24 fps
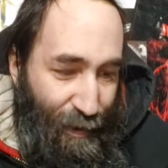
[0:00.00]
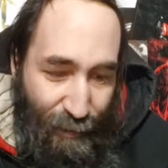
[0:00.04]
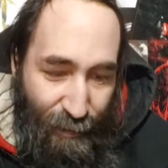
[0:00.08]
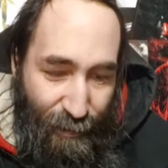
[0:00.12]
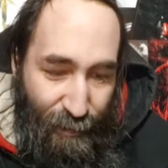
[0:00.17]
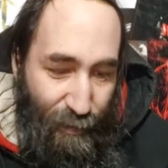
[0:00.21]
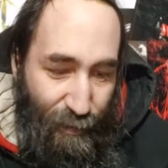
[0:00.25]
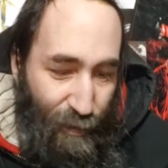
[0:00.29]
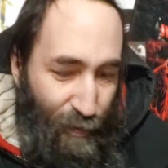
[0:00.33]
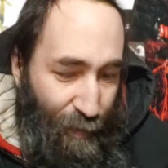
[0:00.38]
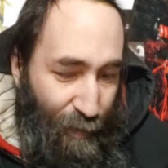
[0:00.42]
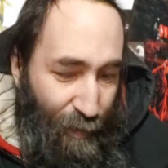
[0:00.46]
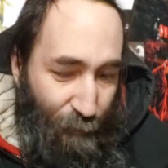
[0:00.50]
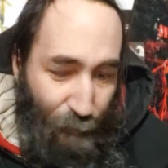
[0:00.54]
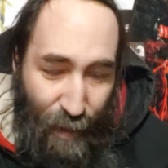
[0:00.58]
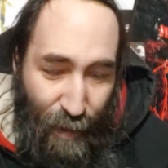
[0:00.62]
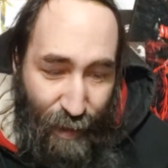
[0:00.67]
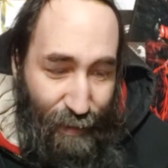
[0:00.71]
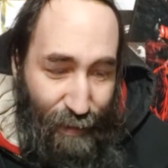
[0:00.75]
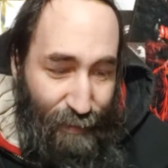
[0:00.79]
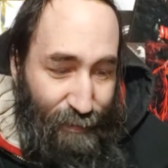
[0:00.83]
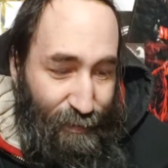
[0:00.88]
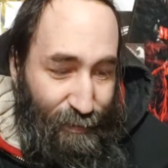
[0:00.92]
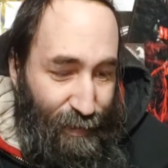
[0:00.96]
You can make
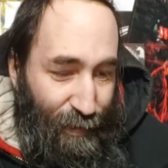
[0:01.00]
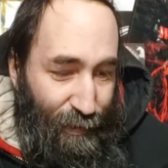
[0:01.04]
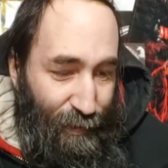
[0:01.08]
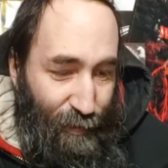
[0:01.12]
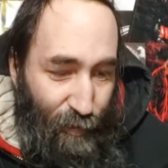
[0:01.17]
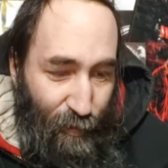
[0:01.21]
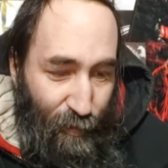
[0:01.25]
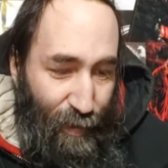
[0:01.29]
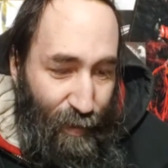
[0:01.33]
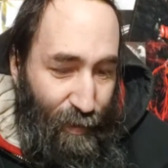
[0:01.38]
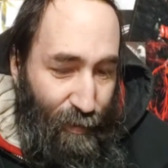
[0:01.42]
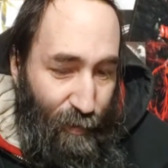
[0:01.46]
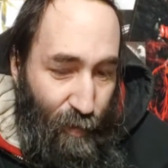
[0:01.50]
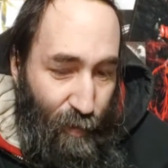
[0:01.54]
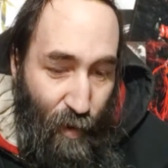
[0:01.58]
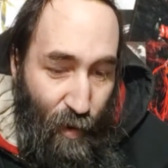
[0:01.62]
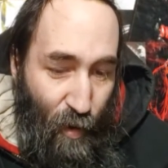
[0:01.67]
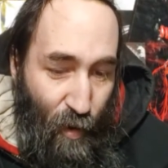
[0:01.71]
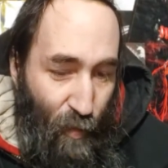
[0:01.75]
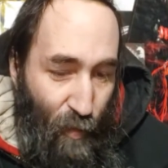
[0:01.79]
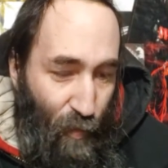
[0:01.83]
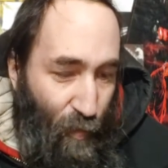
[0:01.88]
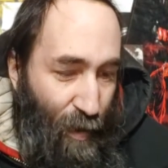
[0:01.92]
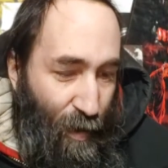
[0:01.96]
a zine. You can
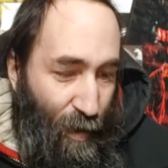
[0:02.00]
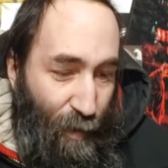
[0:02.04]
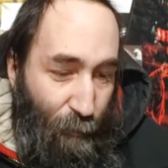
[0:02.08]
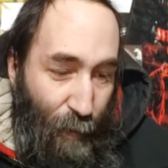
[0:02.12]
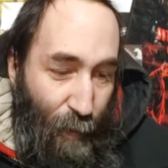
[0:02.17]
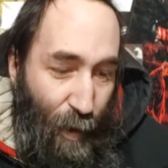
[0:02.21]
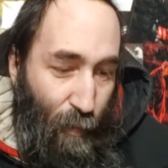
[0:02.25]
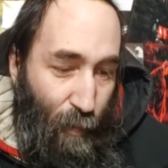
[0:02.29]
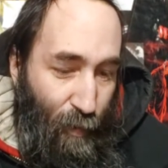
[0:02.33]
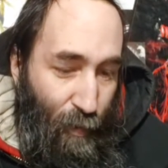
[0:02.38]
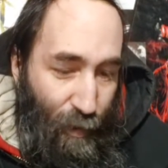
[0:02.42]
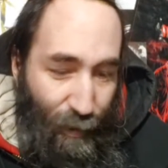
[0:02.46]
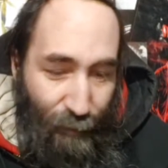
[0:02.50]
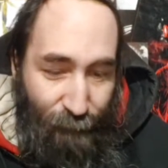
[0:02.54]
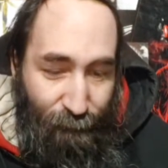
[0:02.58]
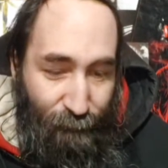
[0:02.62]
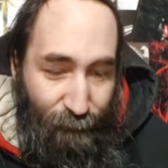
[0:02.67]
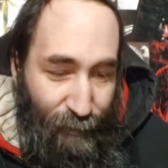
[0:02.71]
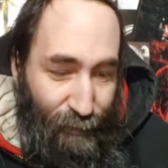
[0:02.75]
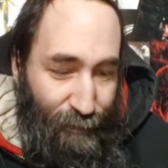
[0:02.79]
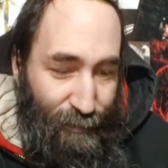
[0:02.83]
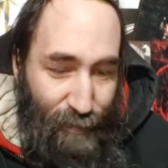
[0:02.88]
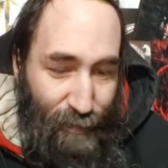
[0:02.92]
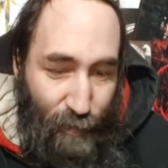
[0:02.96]
write about whatever
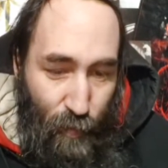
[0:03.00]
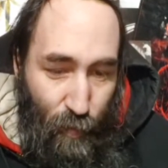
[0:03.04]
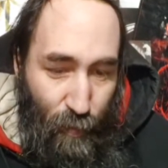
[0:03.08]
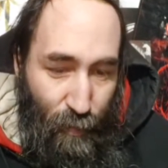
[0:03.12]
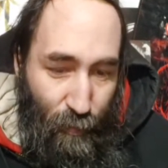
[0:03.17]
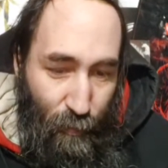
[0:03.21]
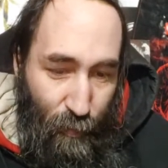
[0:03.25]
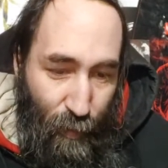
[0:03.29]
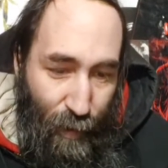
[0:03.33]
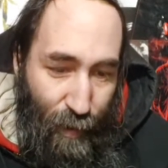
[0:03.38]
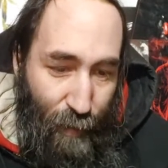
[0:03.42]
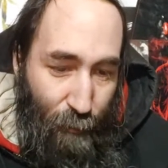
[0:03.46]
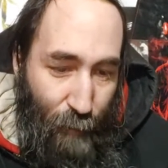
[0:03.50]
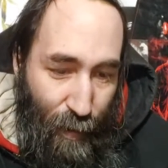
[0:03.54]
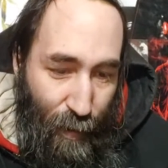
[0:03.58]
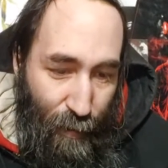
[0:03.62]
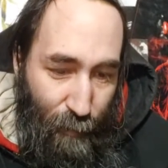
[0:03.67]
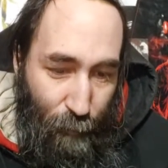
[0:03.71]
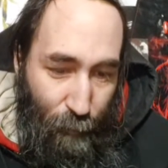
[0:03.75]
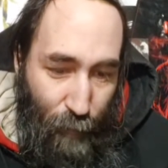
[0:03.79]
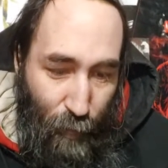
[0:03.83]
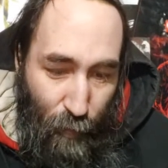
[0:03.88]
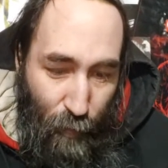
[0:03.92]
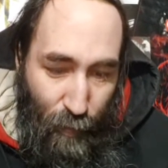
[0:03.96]
it is you want to write about and
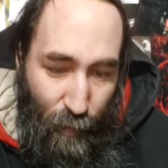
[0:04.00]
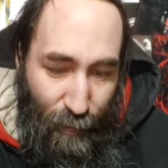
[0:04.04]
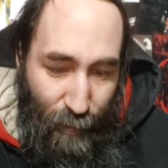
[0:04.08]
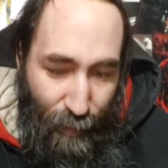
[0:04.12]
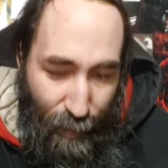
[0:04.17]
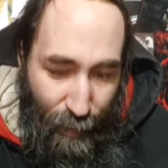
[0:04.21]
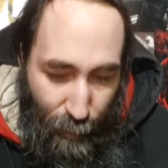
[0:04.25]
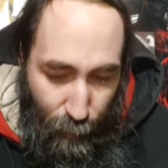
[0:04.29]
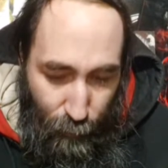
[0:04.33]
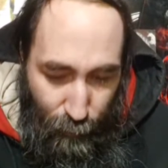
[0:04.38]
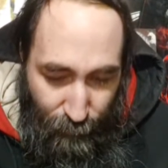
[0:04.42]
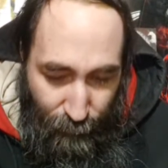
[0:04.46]
put one out